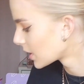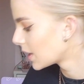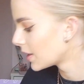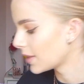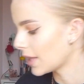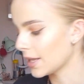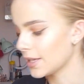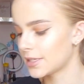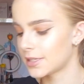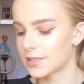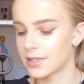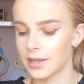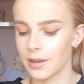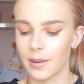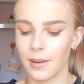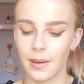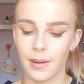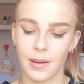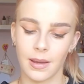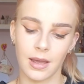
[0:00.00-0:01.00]
this
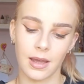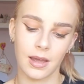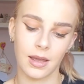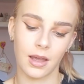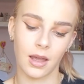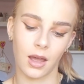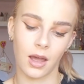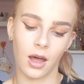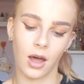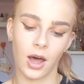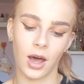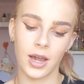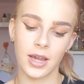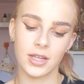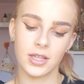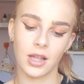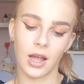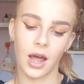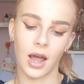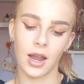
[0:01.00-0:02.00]

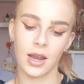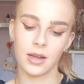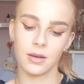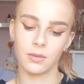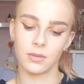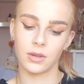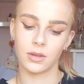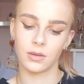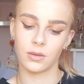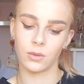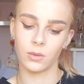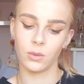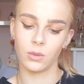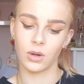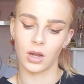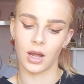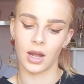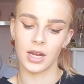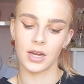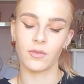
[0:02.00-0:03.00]

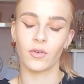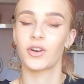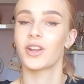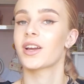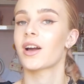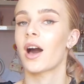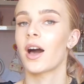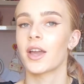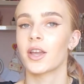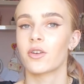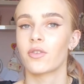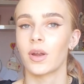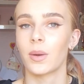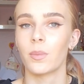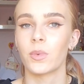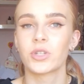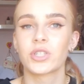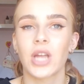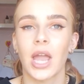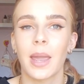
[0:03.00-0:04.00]
hyaluronic eye cream,
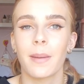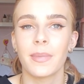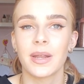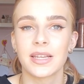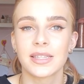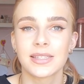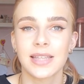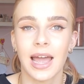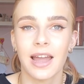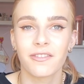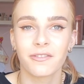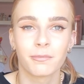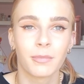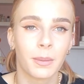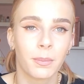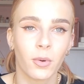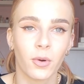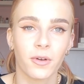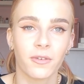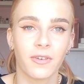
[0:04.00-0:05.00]
which came in a set from my
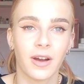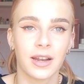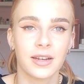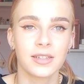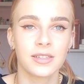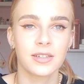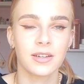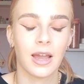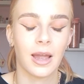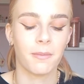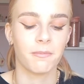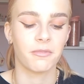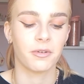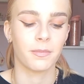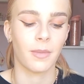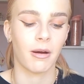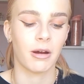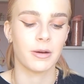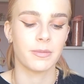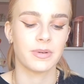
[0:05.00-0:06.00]
boyfriend from
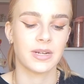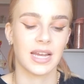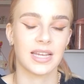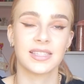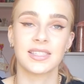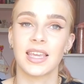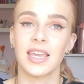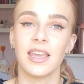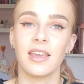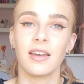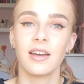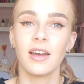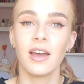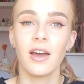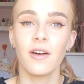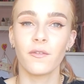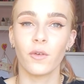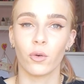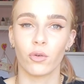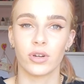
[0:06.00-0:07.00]
Marie Badeschi
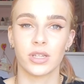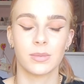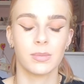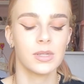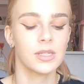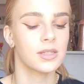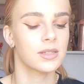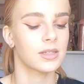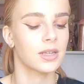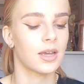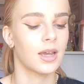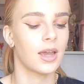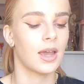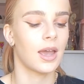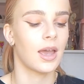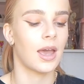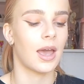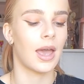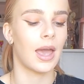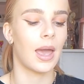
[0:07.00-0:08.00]
for Christmas.
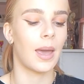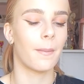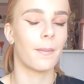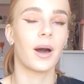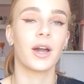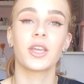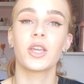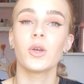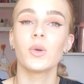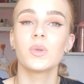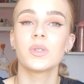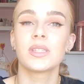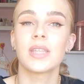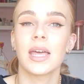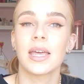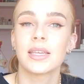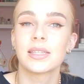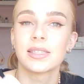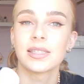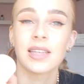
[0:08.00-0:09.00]
I use
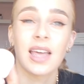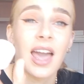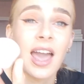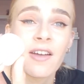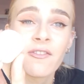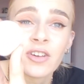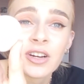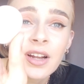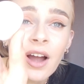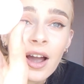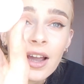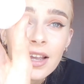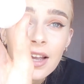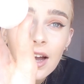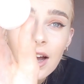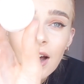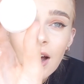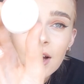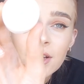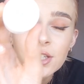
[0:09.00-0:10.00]
this every night.
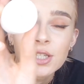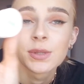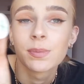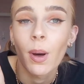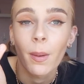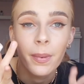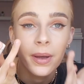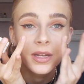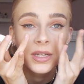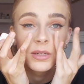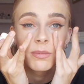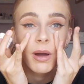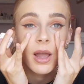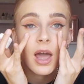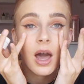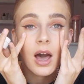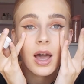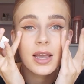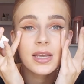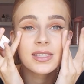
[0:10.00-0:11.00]
I just pop it under my
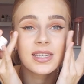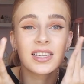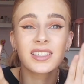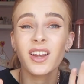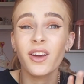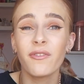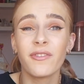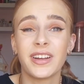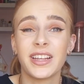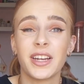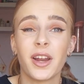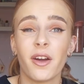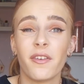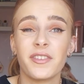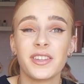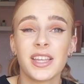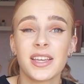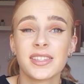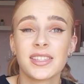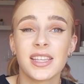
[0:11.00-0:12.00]
eyes. I don't really know
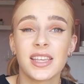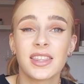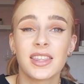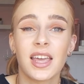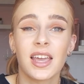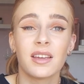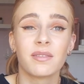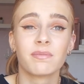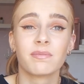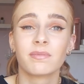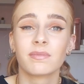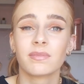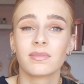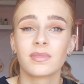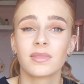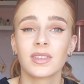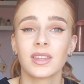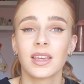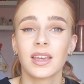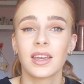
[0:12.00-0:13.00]
if it does anything.
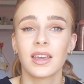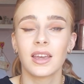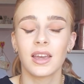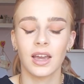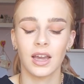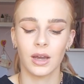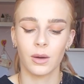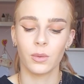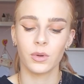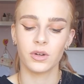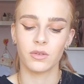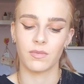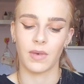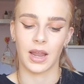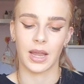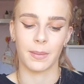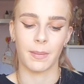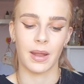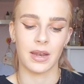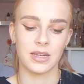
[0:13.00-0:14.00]
I wouldn't
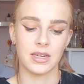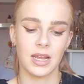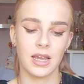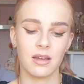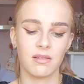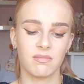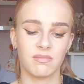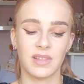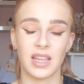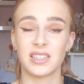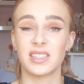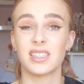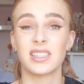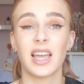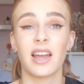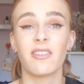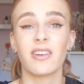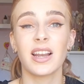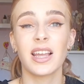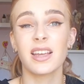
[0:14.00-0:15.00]
recommend it
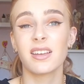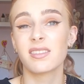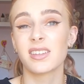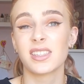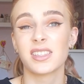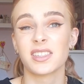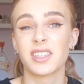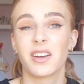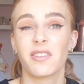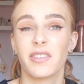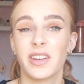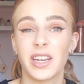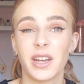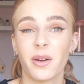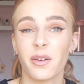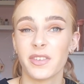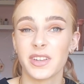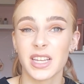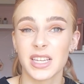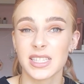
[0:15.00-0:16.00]
necessarily because I don't really
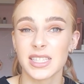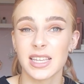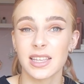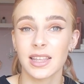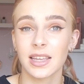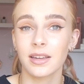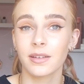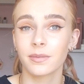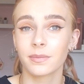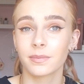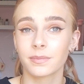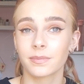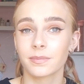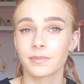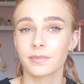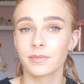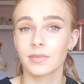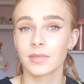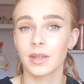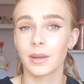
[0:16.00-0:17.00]
know if it does anything.
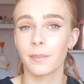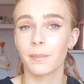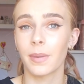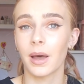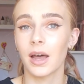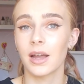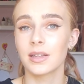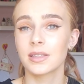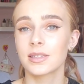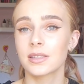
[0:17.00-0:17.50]
But